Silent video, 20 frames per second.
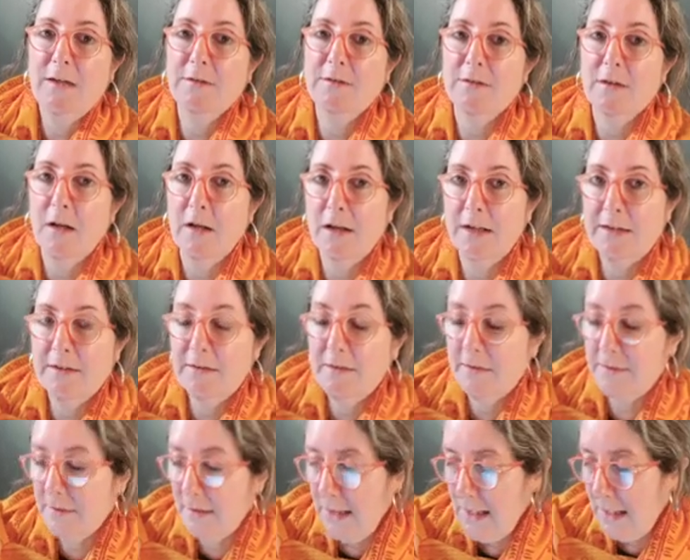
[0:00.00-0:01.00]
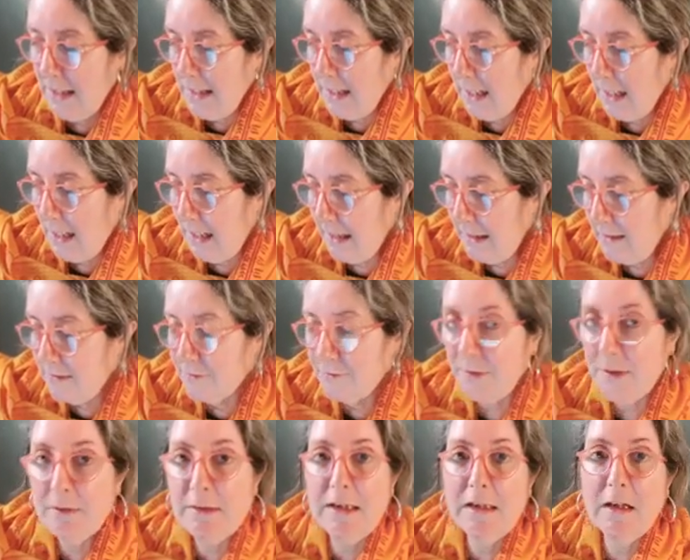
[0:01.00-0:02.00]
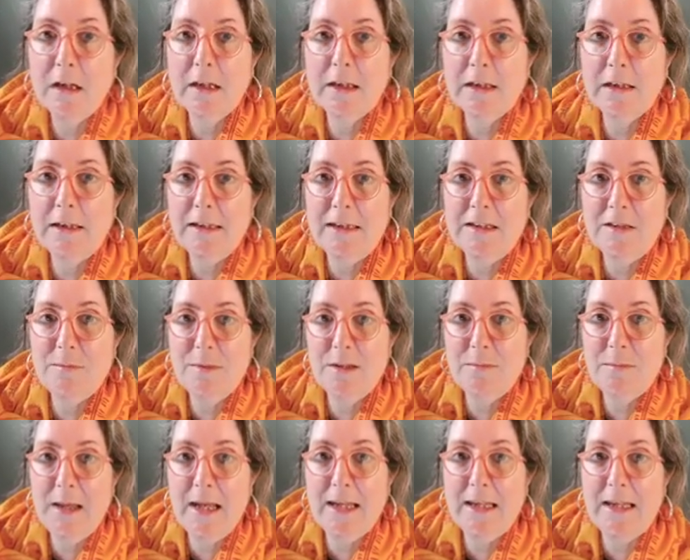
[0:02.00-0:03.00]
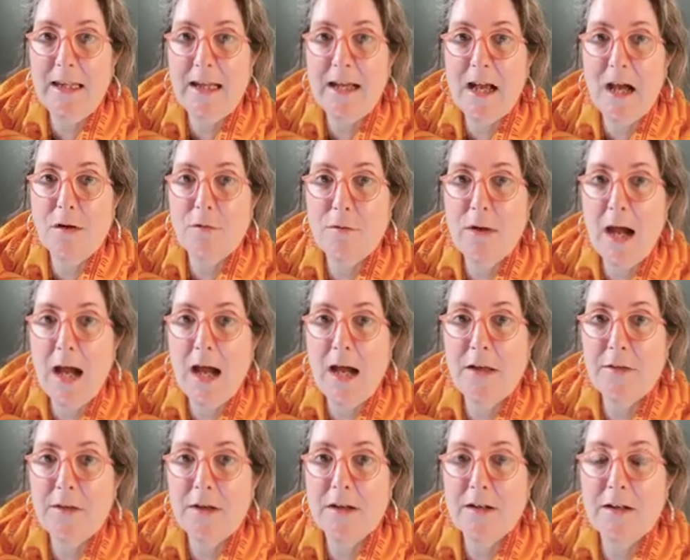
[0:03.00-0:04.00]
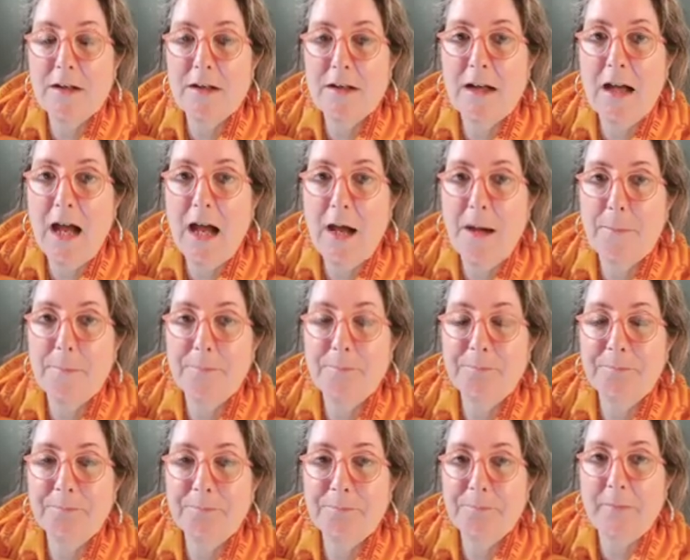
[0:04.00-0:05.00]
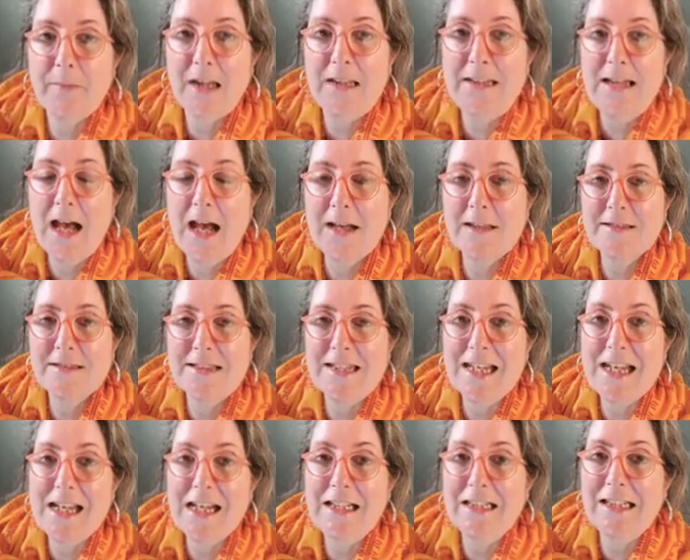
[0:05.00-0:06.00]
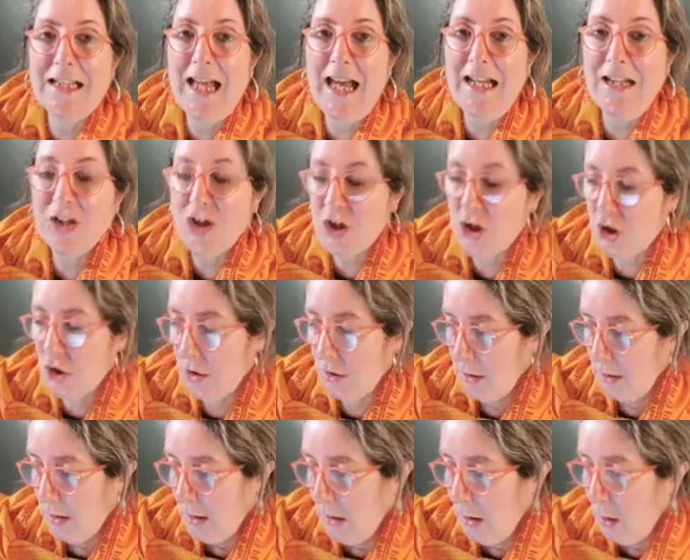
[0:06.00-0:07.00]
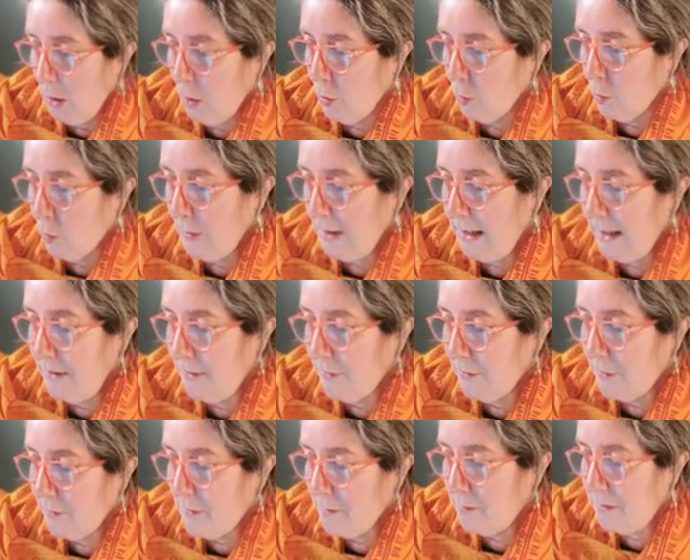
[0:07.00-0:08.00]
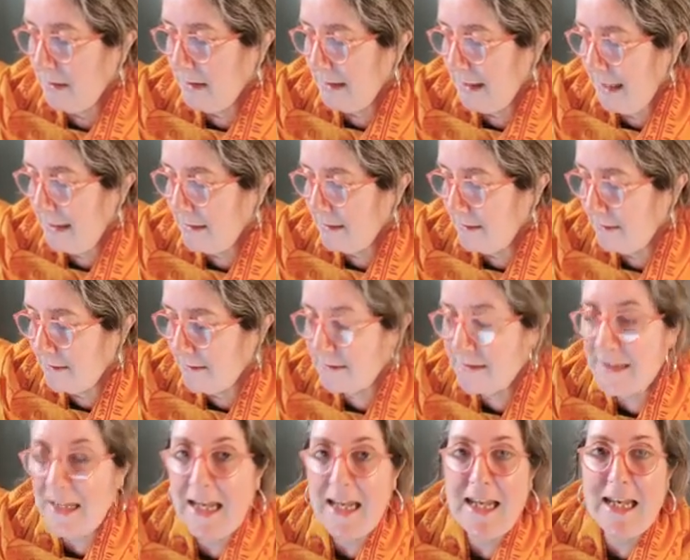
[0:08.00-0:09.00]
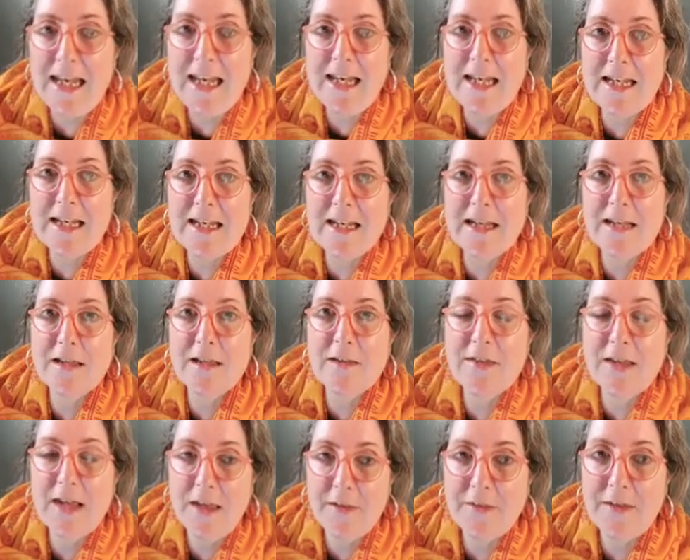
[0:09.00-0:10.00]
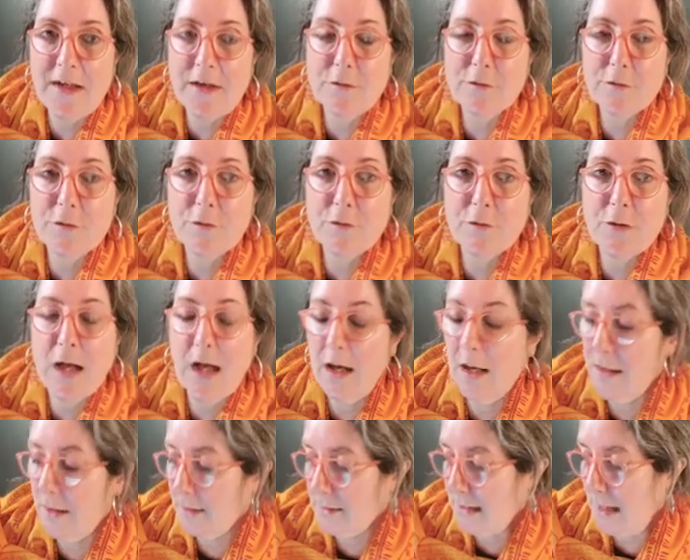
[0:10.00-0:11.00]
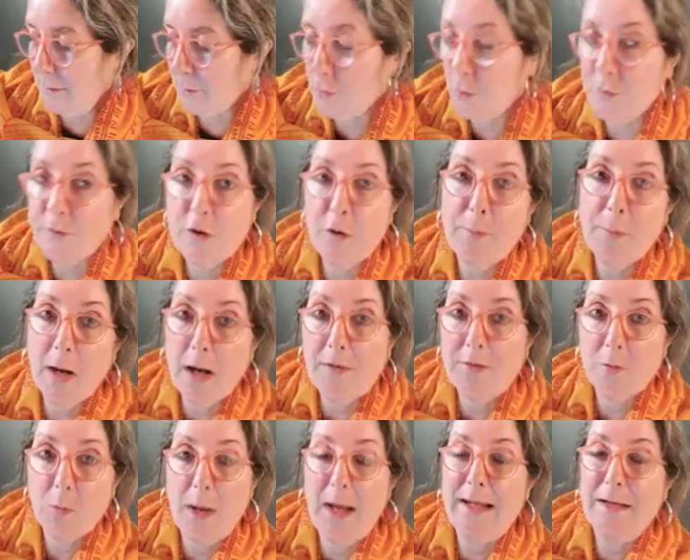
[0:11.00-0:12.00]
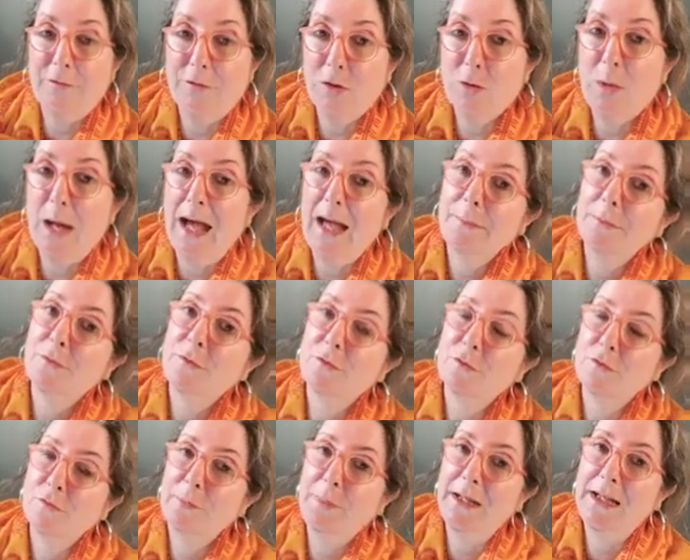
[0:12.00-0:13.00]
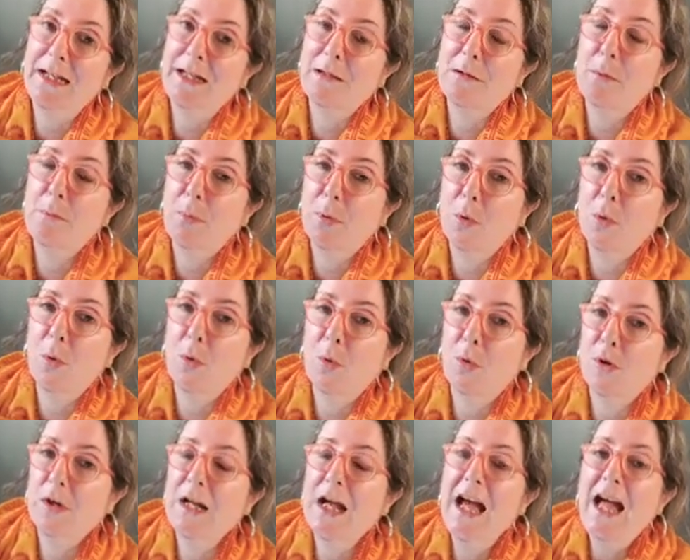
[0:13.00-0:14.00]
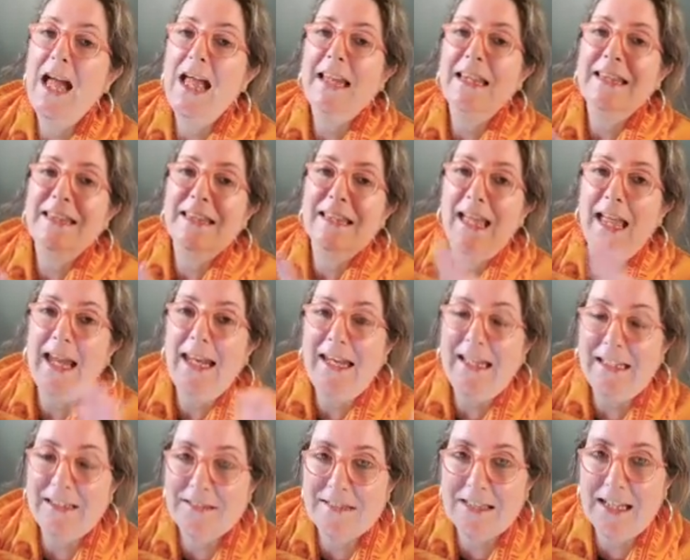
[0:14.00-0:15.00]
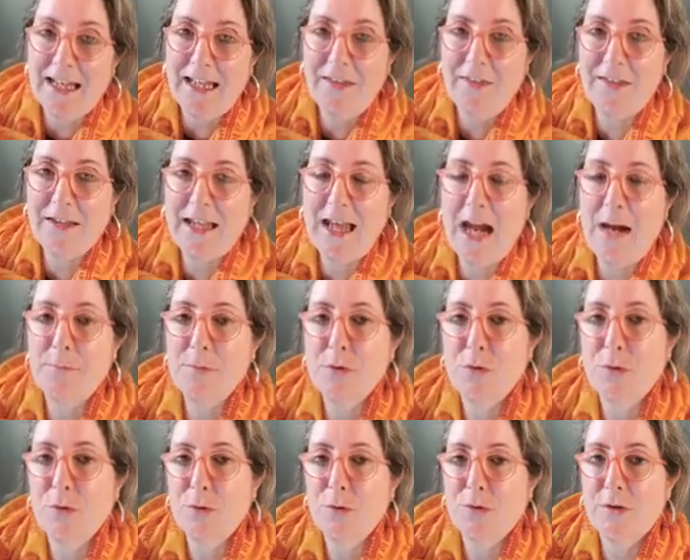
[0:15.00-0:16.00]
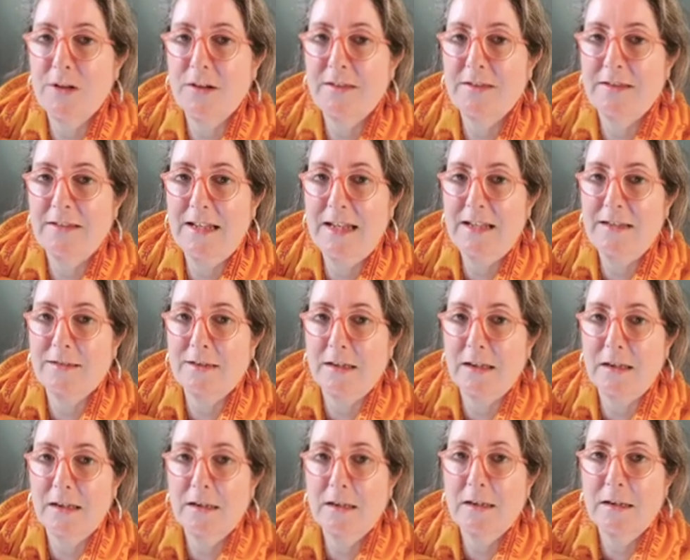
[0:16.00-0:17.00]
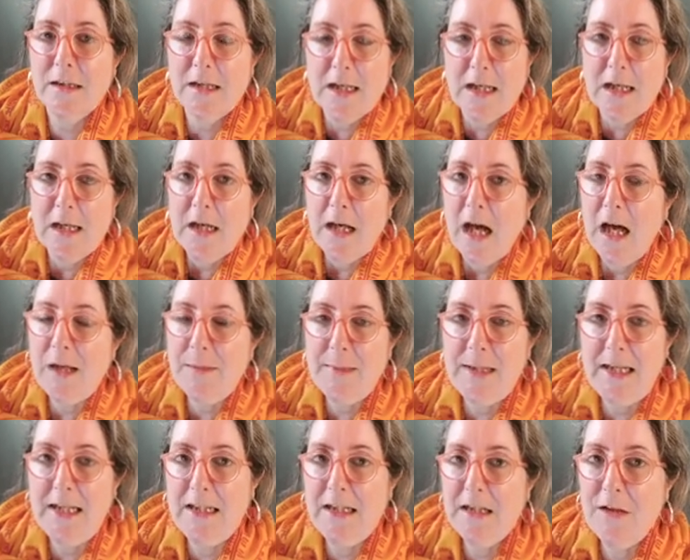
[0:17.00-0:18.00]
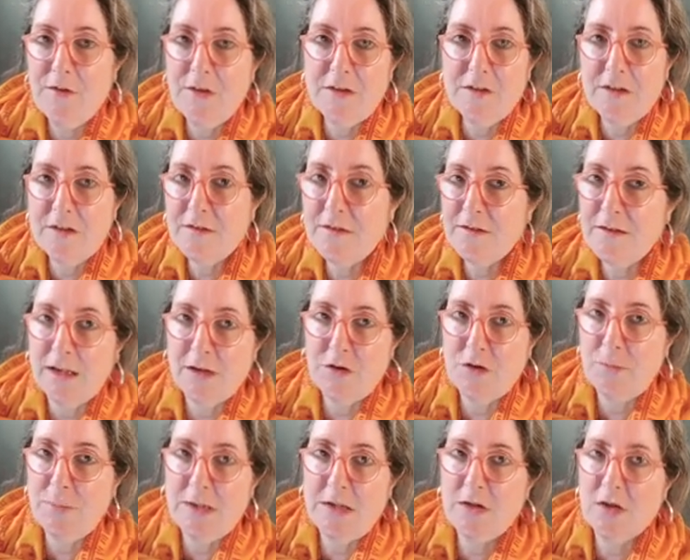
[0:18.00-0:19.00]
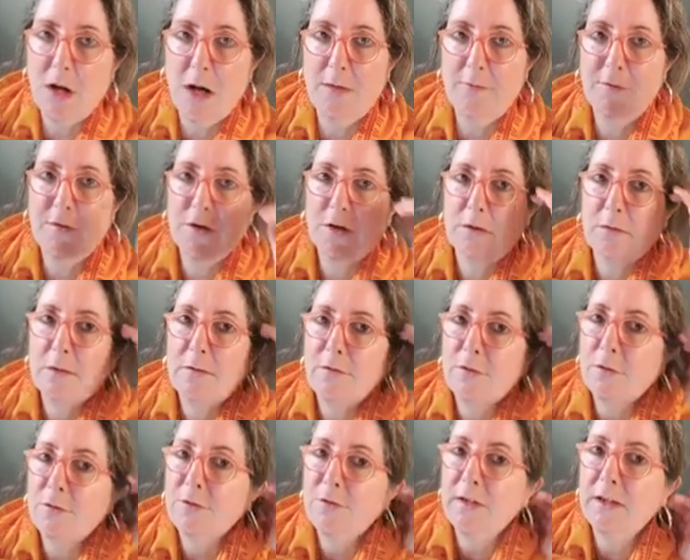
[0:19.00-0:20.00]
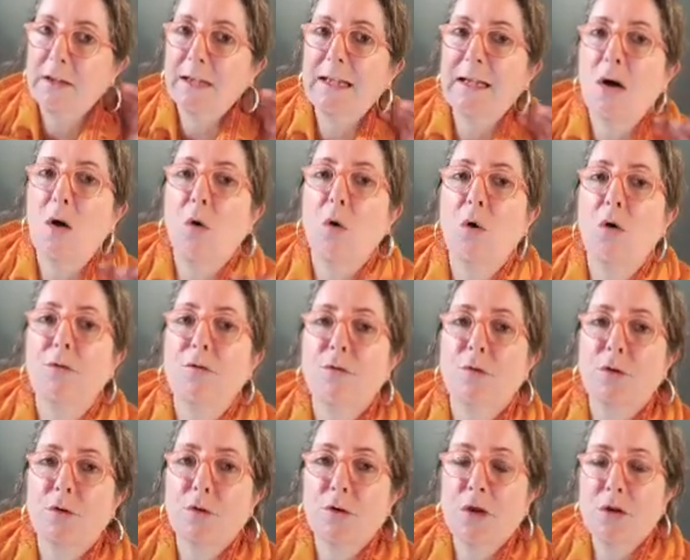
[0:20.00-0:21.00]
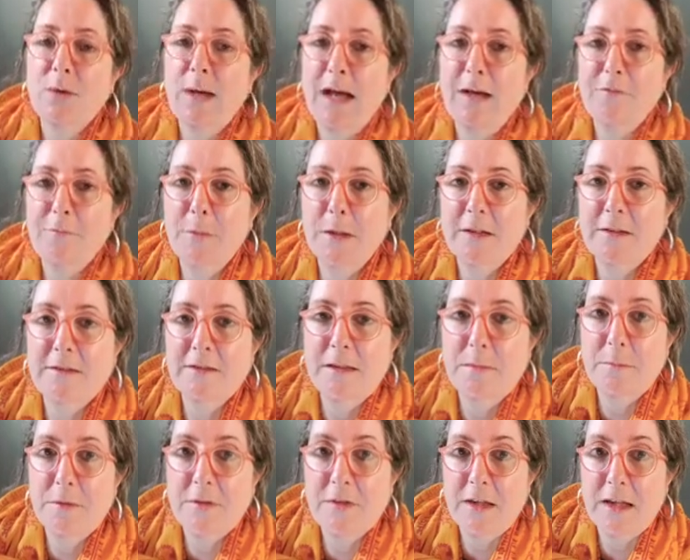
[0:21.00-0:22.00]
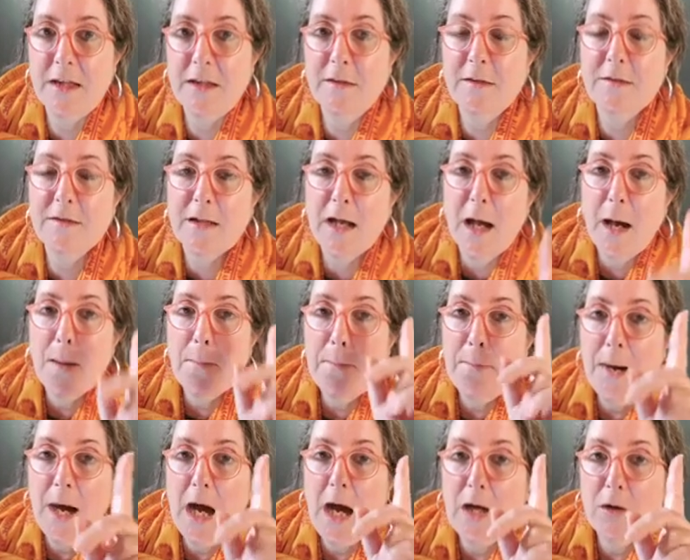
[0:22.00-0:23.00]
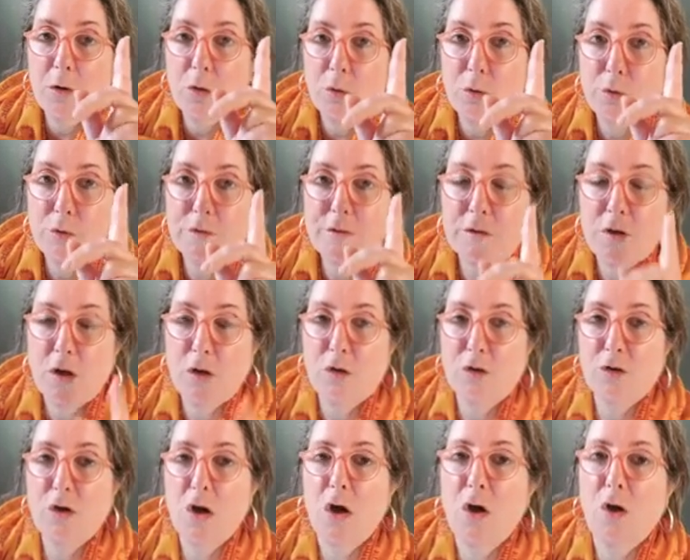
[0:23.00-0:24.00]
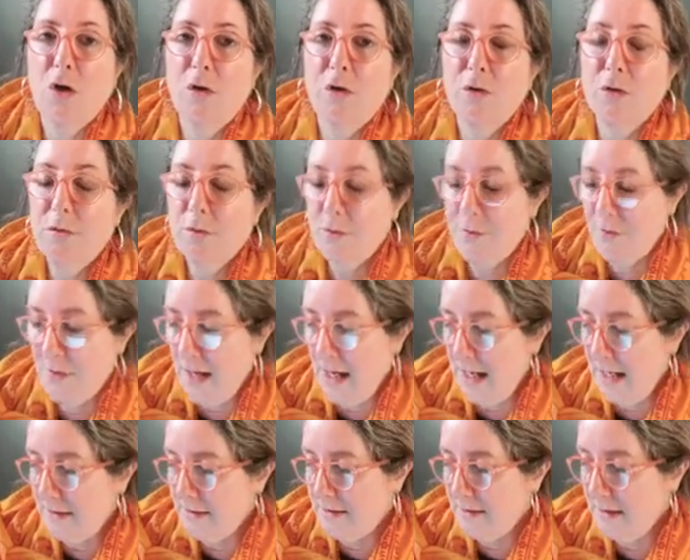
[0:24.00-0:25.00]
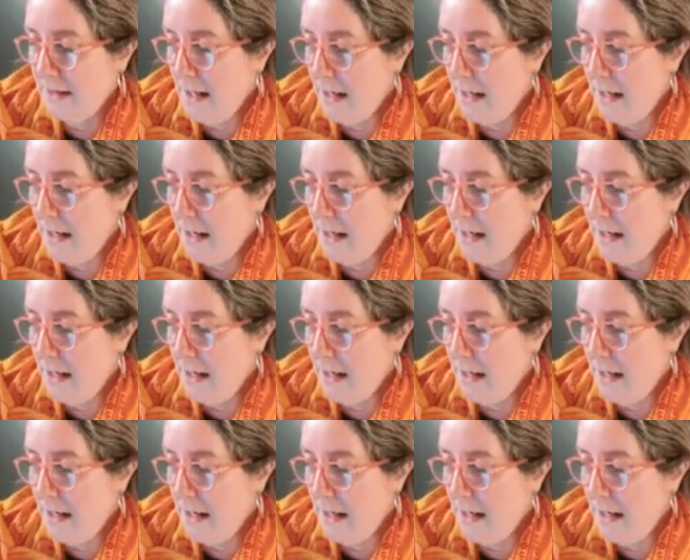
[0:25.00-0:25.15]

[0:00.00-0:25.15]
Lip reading: signs is very likely to be making a rather nasty clash with the planets at the end of Capricorn. So by the way, if you happen to have been born late in the Capricorn season, I mean, this is such a big time for you. If you're feeling awful, you have my sympathies, but also know that